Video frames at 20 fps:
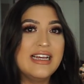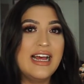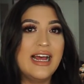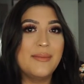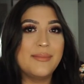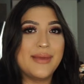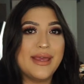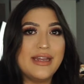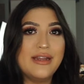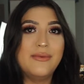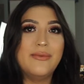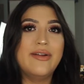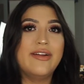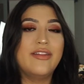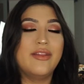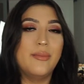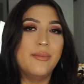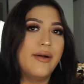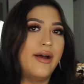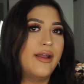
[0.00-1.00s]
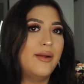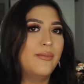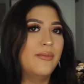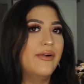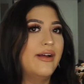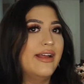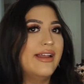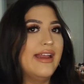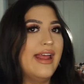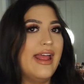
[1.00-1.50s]
I'm getting rid of the bottom
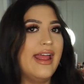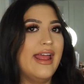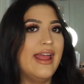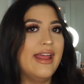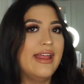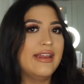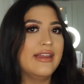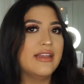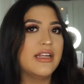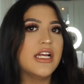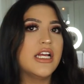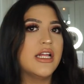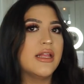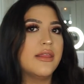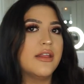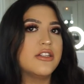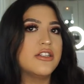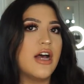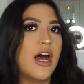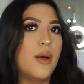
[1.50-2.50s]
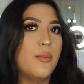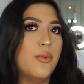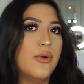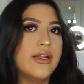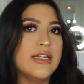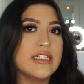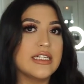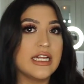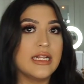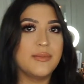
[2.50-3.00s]
one, and the top
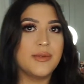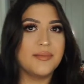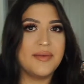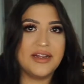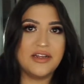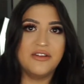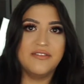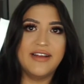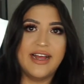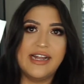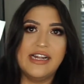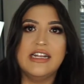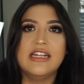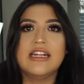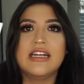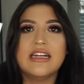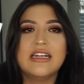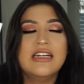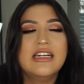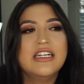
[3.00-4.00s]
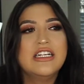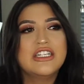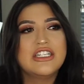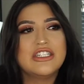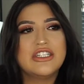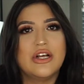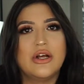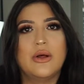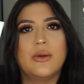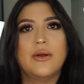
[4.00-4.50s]
one is going to be my new vanity.
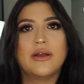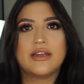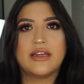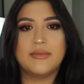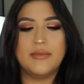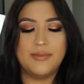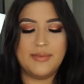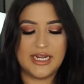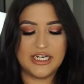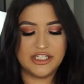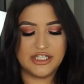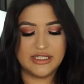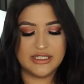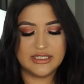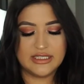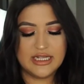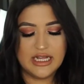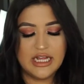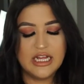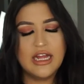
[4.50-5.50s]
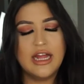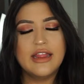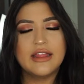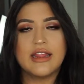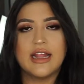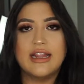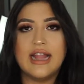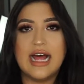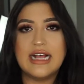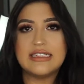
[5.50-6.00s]
So, give me patience.
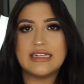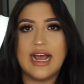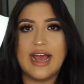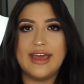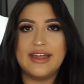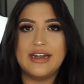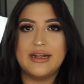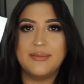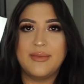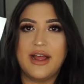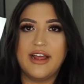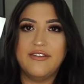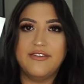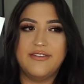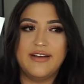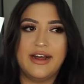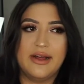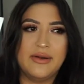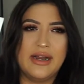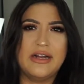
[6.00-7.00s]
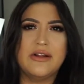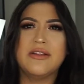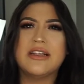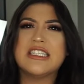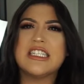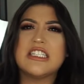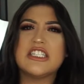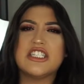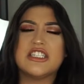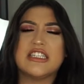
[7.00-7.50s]
The last item I found, I know
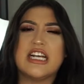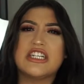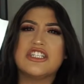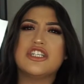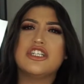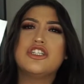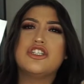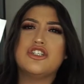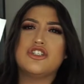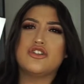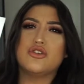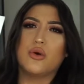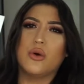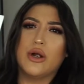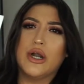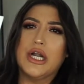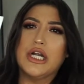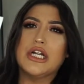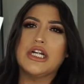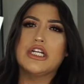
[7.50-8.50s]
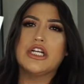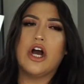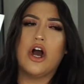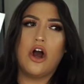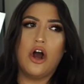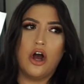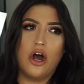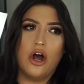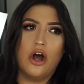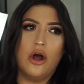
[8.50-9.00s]
this is such a short
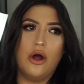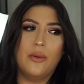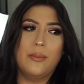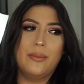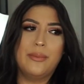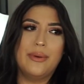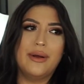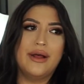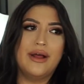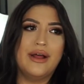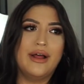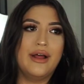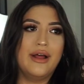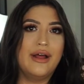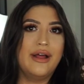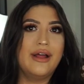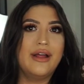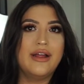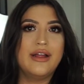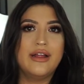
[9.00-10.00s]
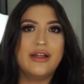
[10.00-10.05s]
haul, but